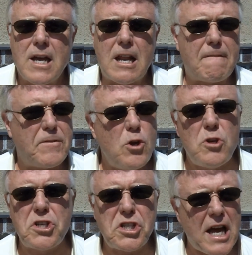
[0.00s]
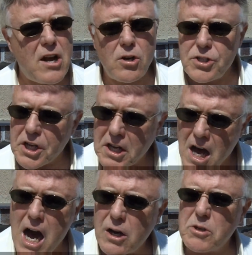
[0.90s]
And if you senators and
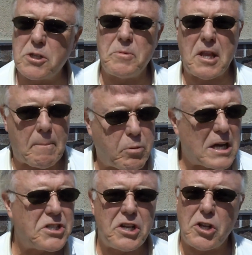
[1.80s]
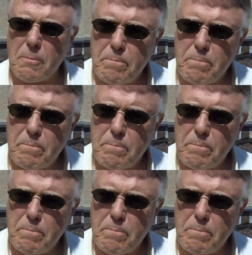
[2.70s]
congressmen, the president, you